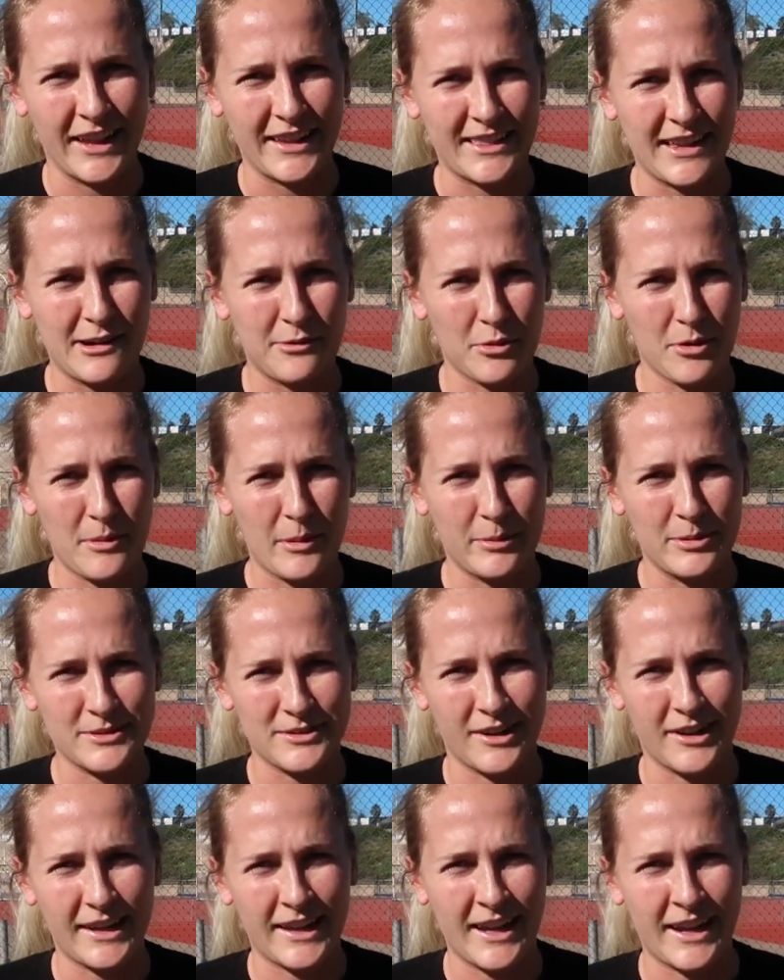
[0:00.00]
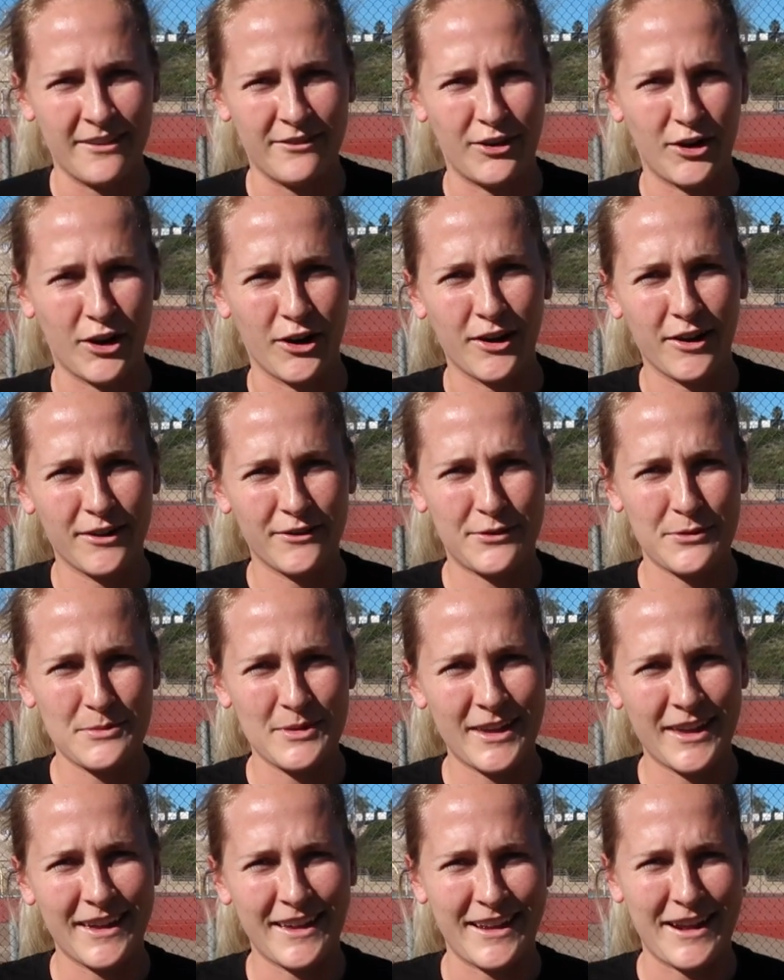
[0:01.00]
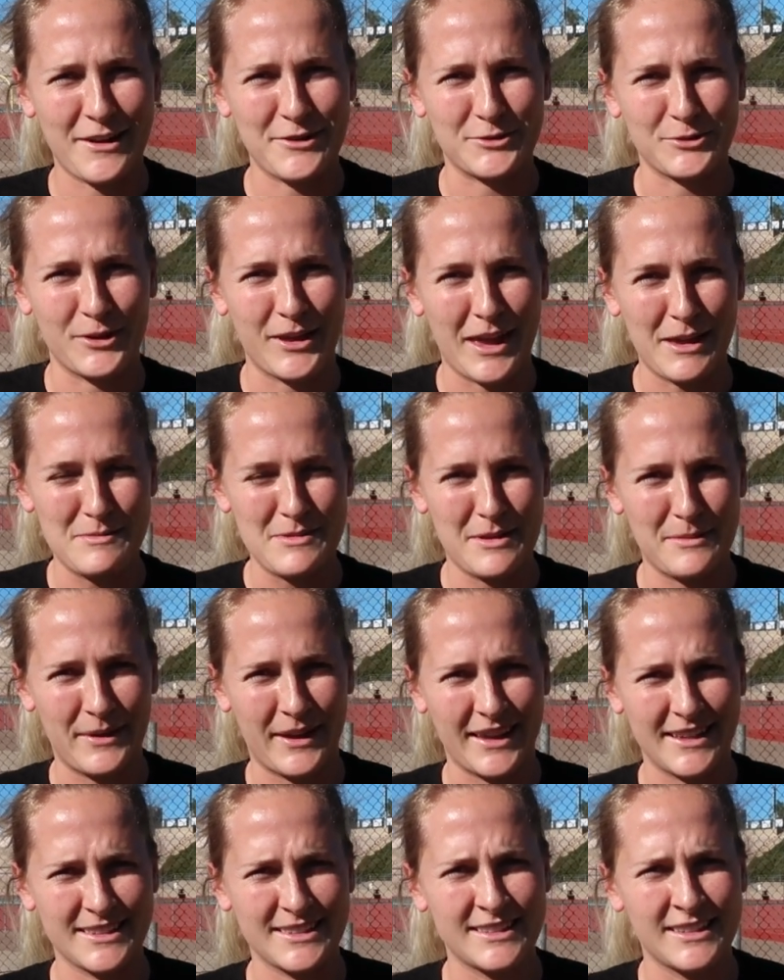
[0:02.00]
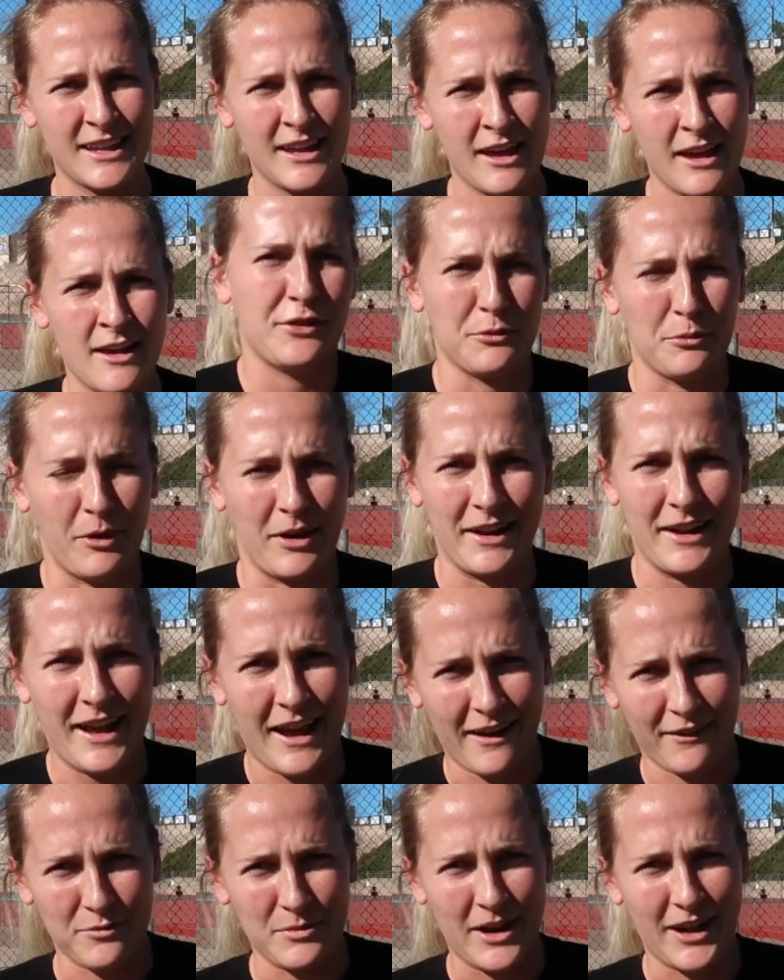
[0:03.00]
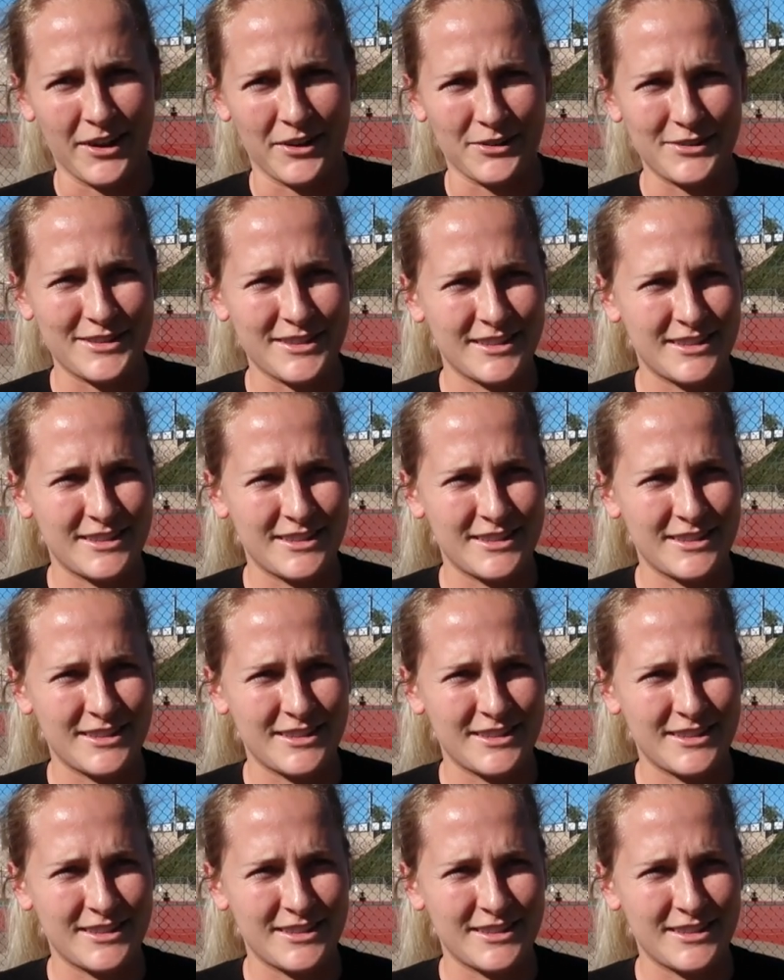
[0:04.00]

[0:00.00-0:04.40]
Like that warm up was already kind of hard for me and I was going 8 minute pace for 1.5 miles.